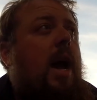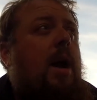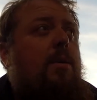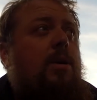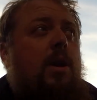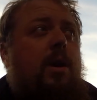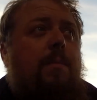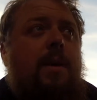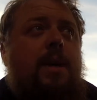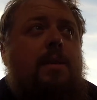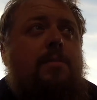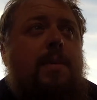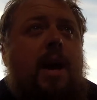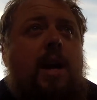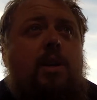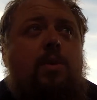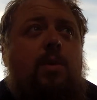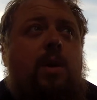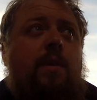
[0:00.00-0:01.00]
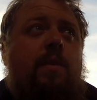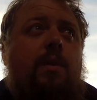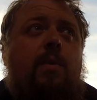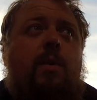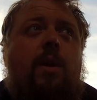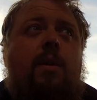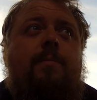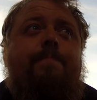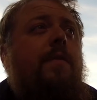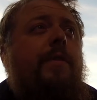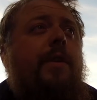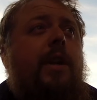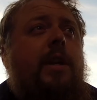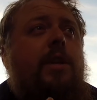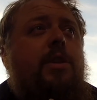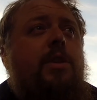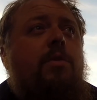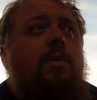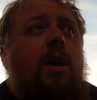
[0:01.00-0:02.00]
You can mix and match whatever you want. If you
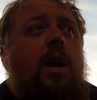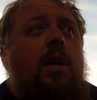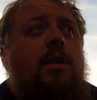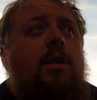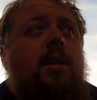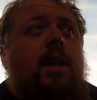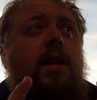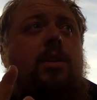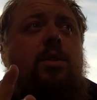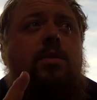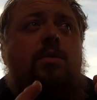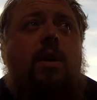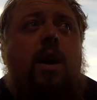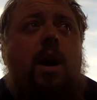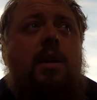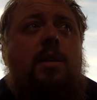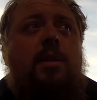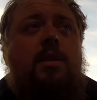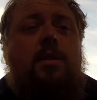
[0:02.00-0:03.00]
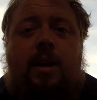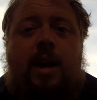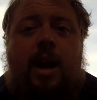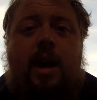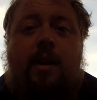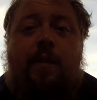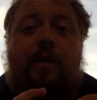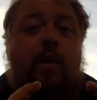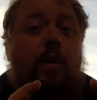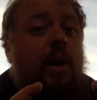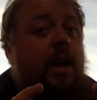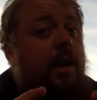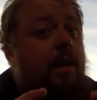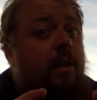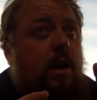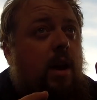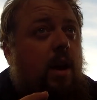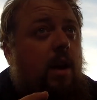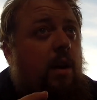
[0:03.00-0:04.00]
need 2 rods, get 2 rods. And if you get
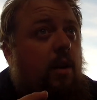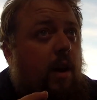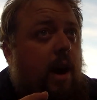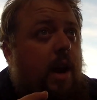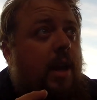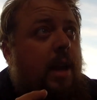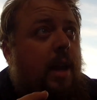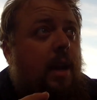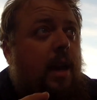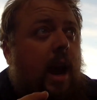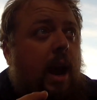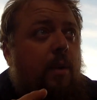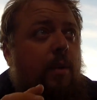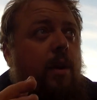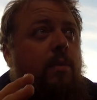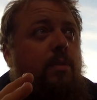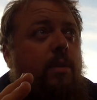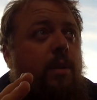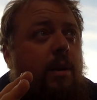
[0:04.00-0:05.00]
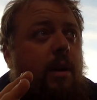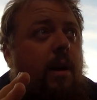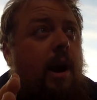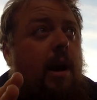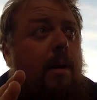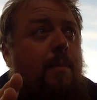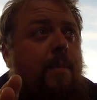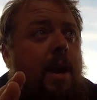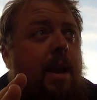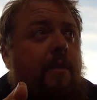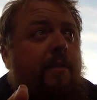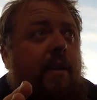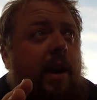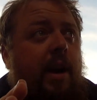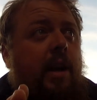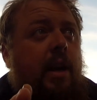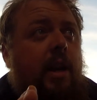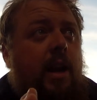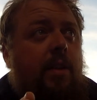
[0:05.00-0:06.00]
a Crankin, I would recommend
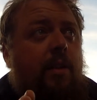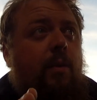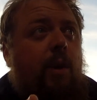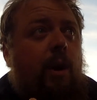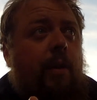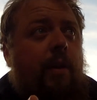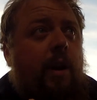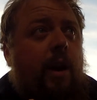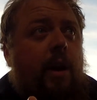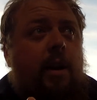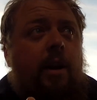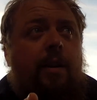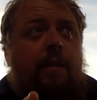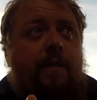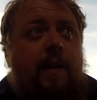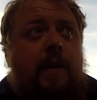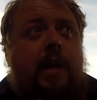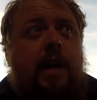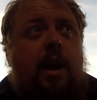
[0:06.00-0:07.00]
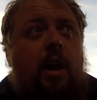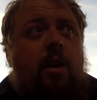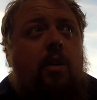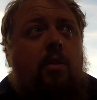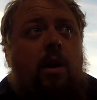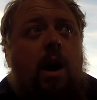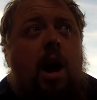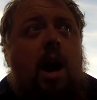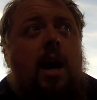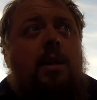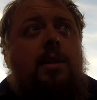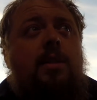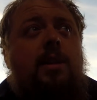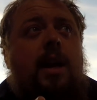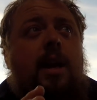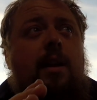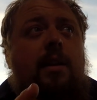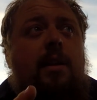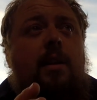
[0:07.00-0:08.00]
finding another one of their $150 rods
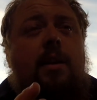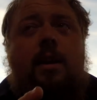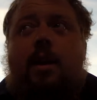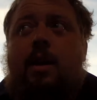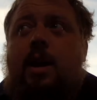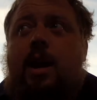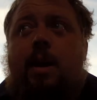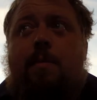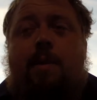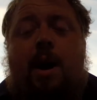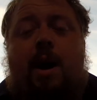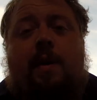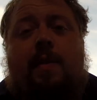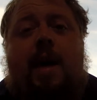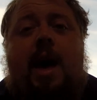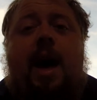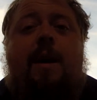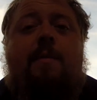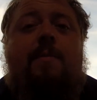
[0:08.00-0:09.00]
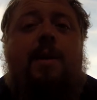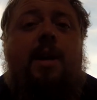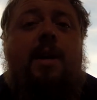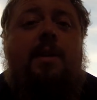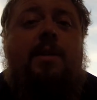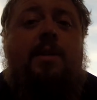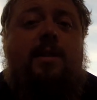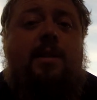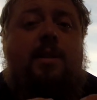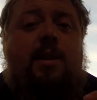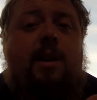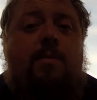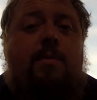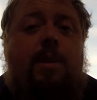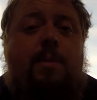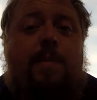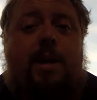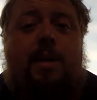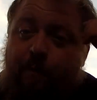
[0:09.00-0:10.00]
and buying that, because it's going to be
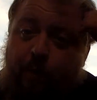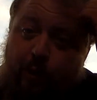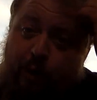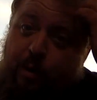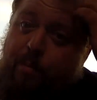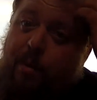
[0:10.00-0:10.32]
the best for your